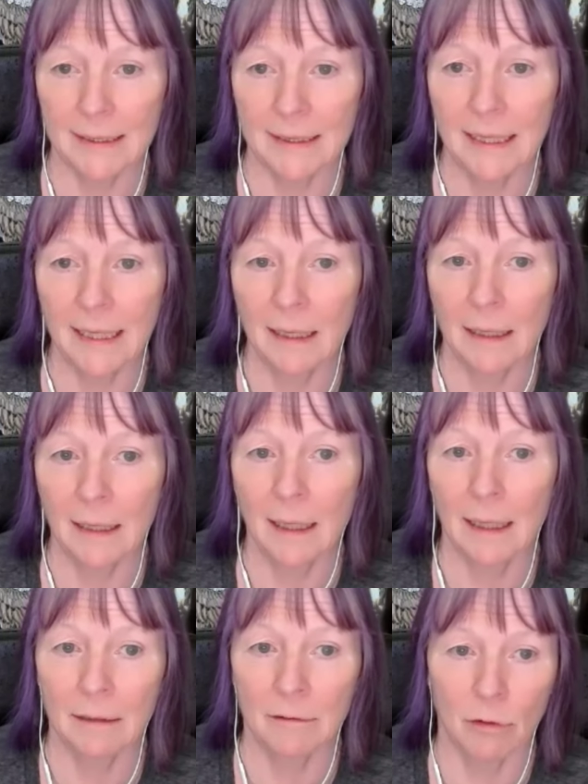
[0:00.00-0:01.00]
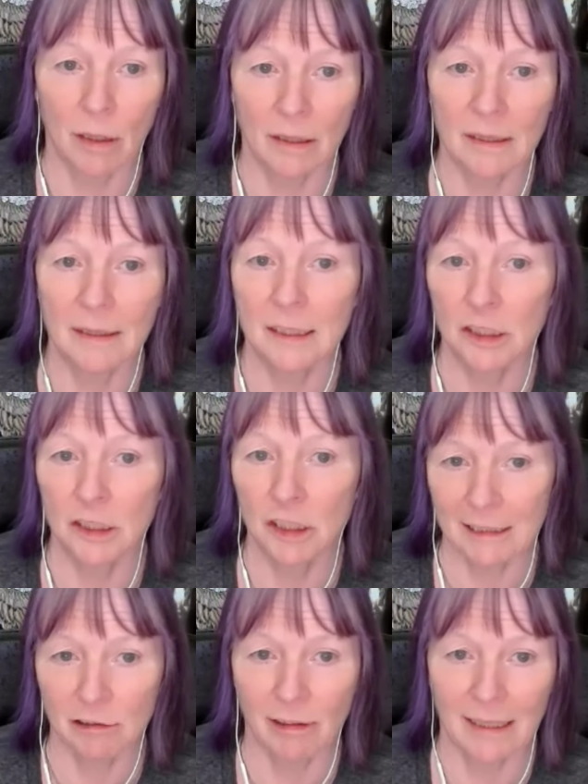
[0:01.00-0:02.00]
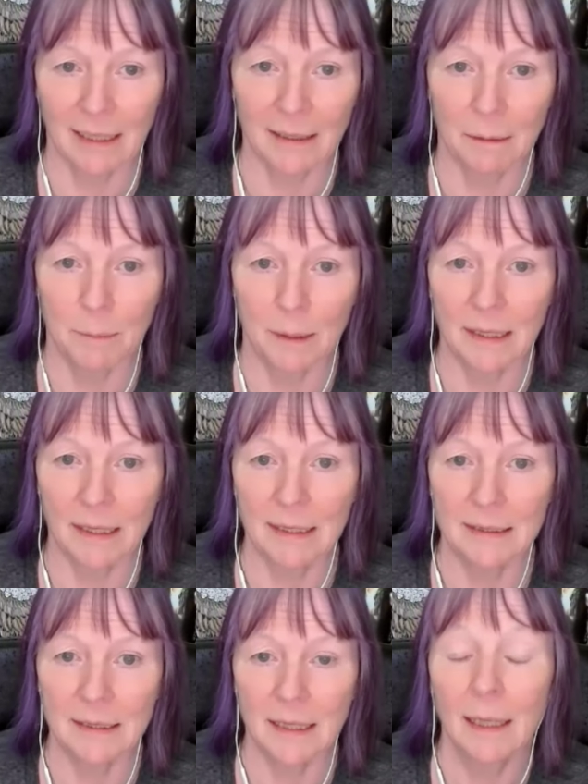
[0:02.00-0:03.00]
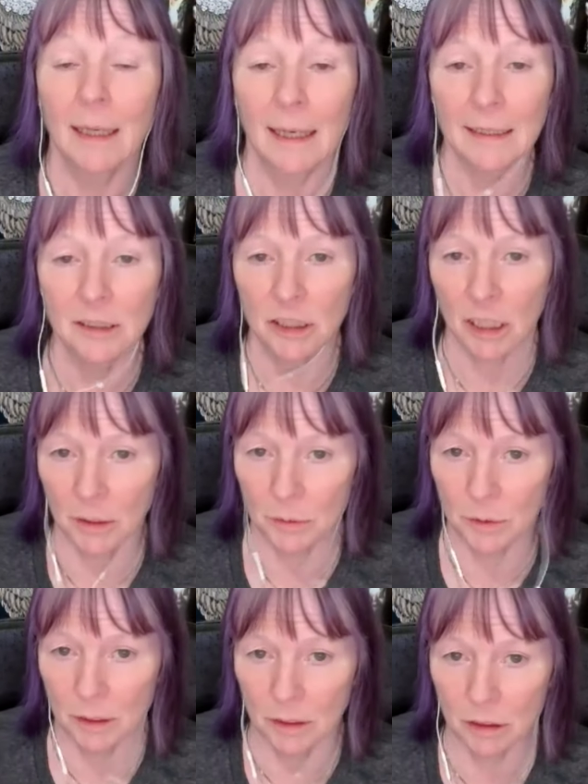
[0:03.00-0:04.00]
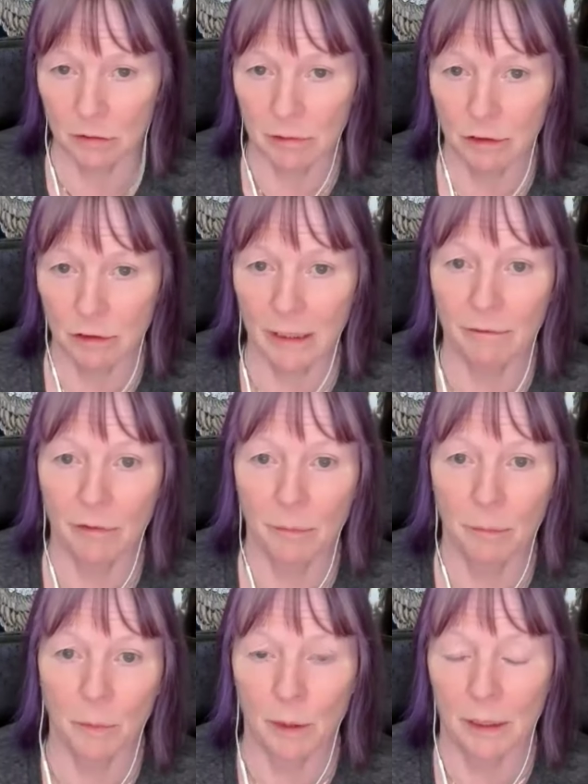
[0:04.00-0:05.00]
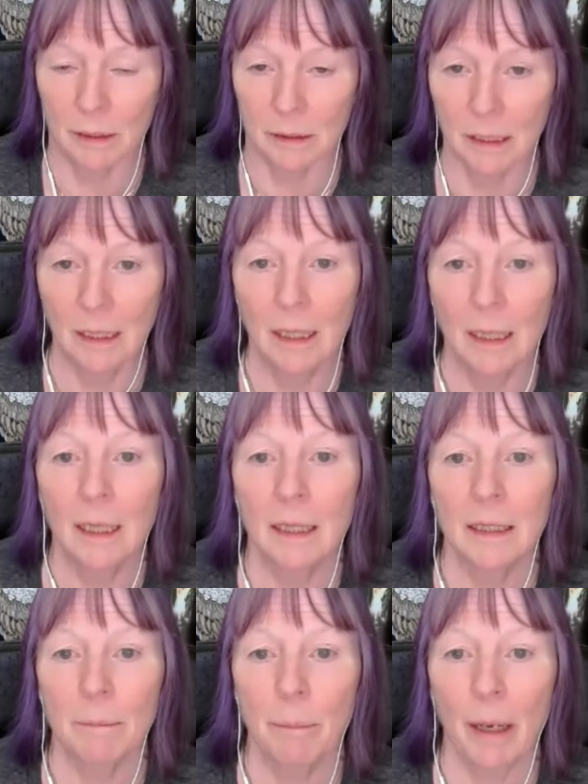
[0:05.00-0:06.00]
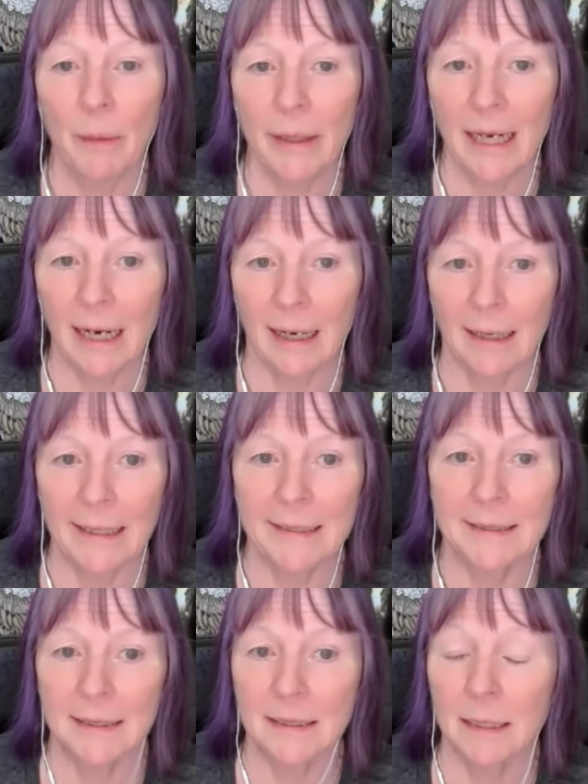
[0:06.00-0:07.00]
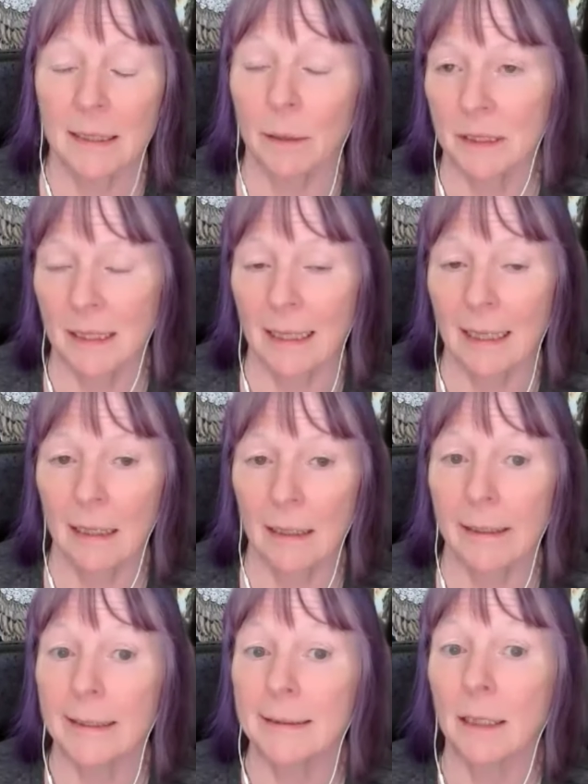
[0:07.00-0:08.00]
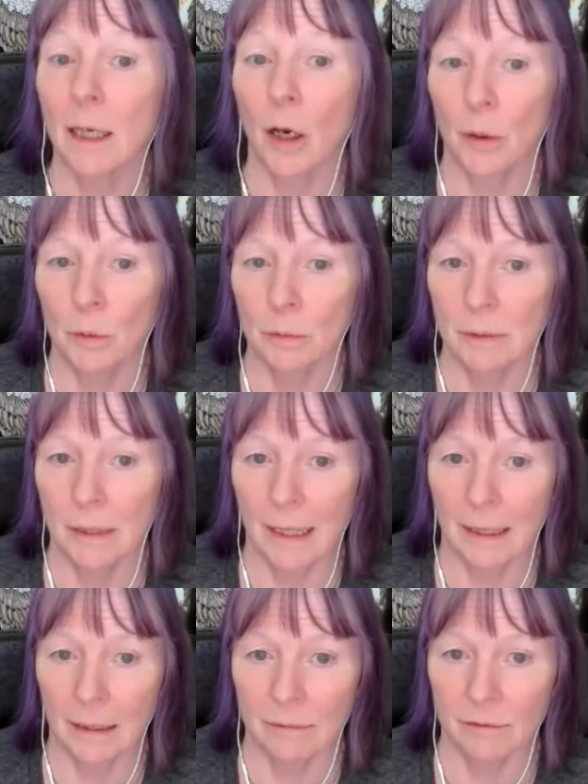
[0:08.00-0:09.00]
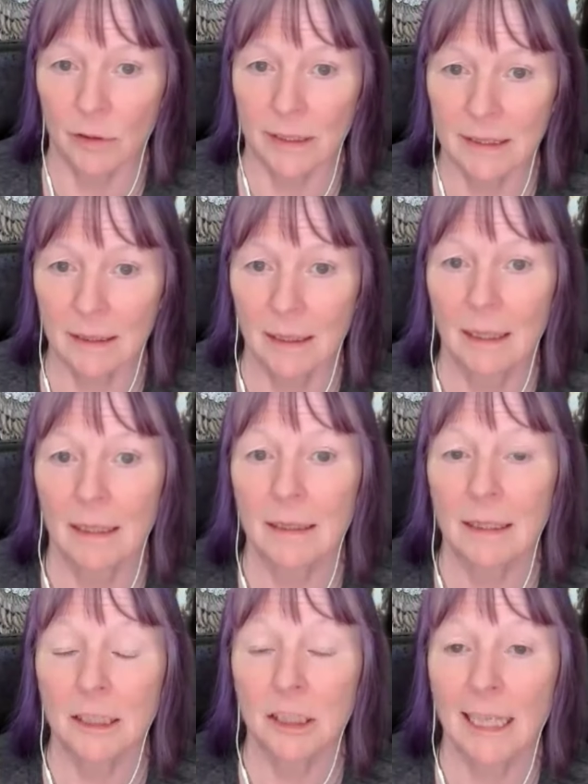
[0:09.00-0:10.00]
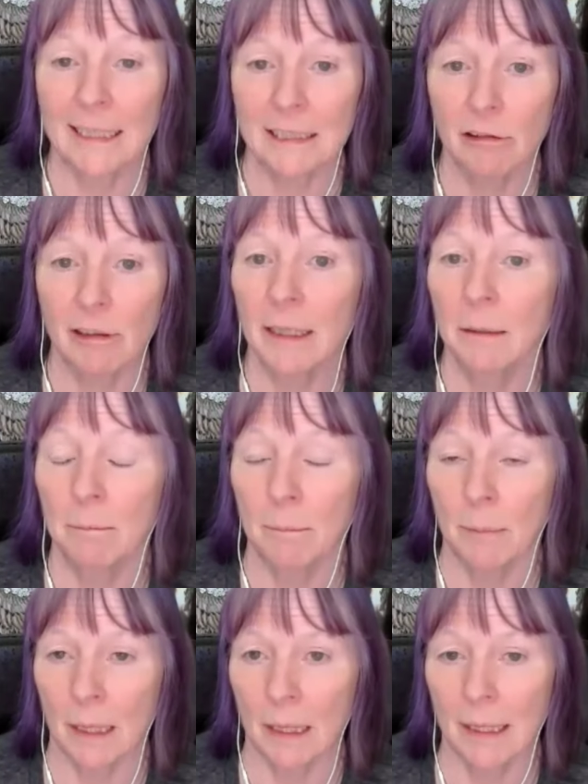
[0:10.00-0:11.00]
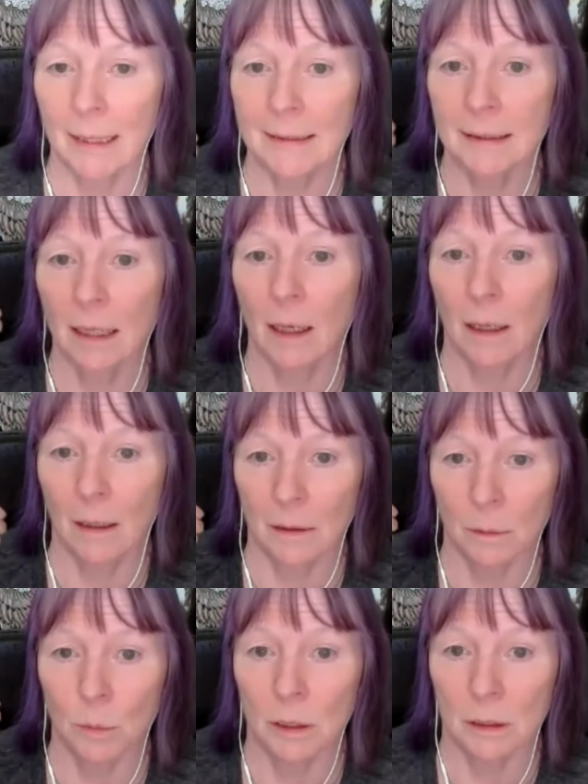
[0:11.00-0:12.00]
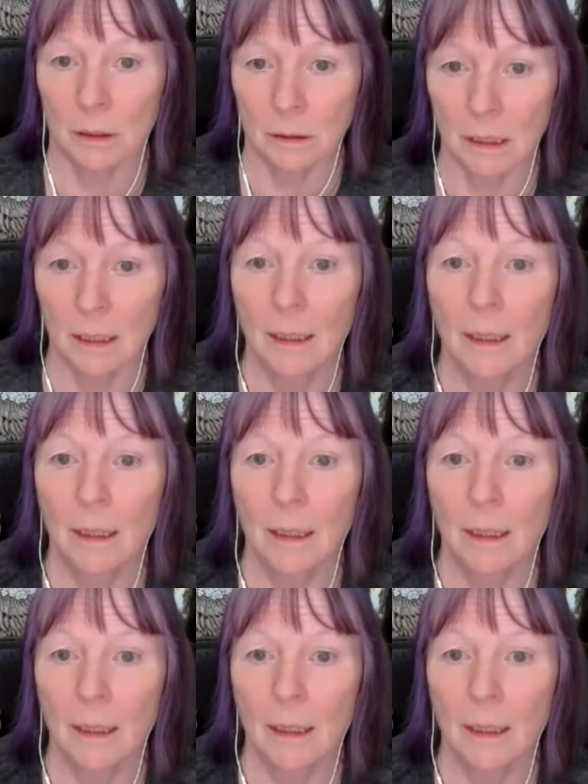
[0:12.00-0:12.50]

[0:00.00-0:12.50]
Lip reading: is singular and rather than chattering like the monkeys, has chosen to retreat from the world. The poet hides so as to hear his own inner voice. The chattering monkeys are the world.